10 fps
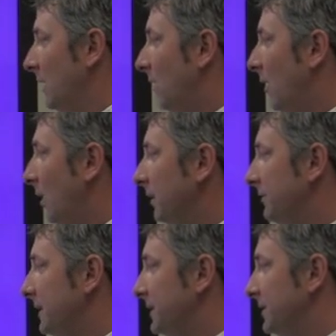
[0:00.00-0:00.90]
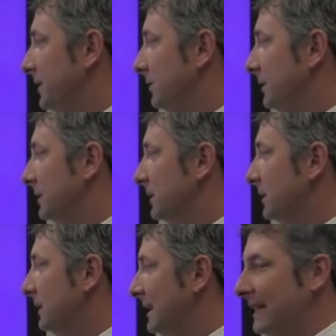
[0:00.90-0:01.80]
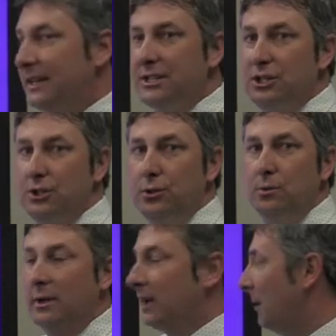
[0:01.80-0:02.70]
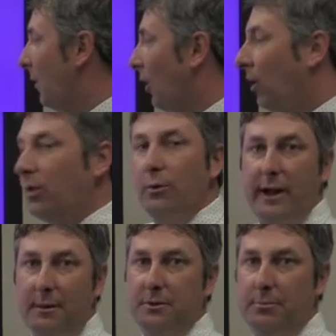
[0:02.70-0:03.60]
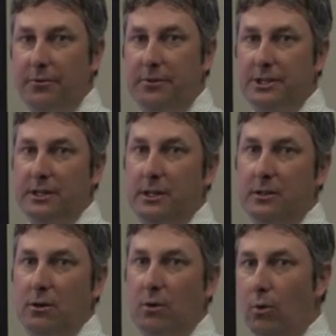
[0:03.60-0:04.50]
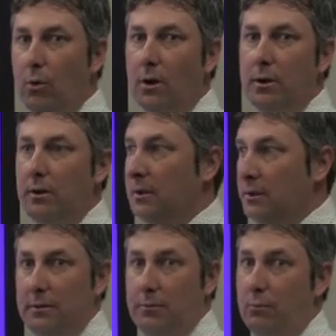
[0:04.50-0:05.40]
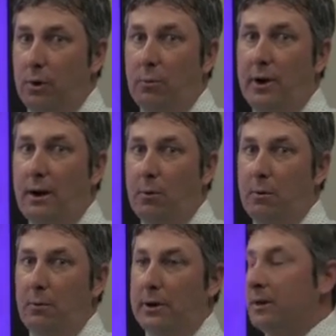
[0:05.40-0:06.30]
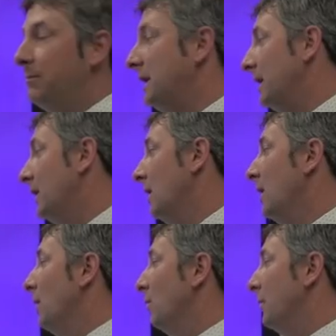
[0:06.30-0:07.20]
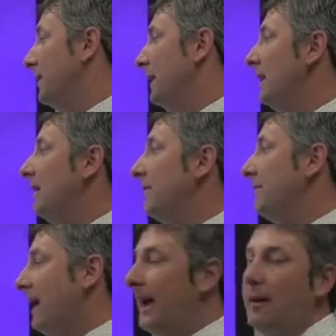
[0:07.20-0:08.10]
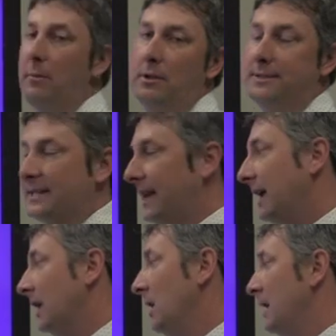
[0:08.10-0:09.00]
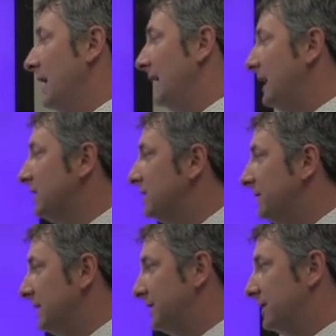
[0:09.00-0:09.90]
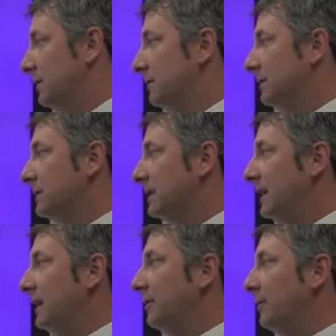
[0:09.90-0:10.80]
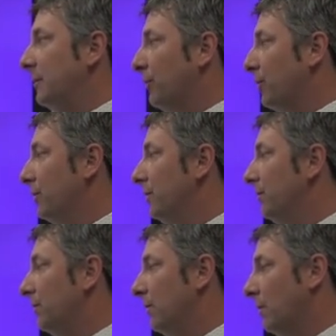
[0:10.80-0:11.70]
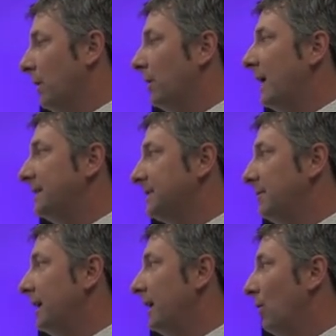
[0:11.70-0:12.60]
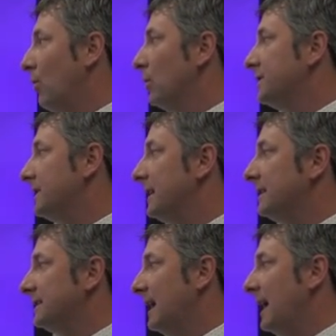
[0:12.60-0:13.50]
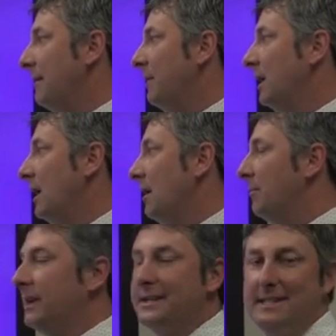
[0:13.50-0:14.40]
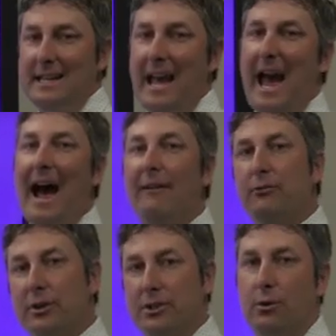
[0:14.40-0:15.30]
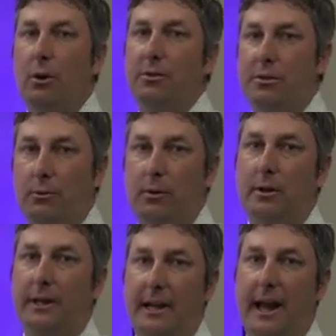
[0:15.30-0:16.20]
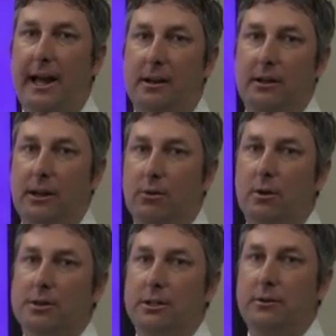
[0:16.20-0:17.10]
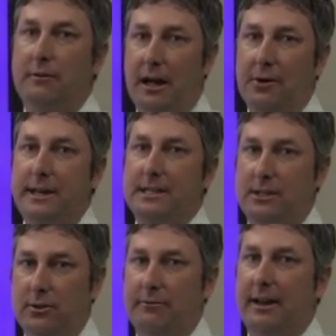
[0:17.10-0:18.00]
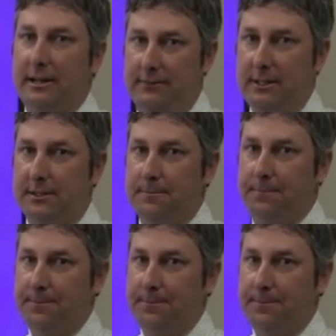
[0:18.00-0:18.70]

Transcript: all of these students needed to come all the way up to proficient, or we're not where we wanted to be. Within a VAM setting, each of these students can either improve or regress a bit or stay the same, but it's the average growth that we're looking at in order to evaluate teacher effectiveness.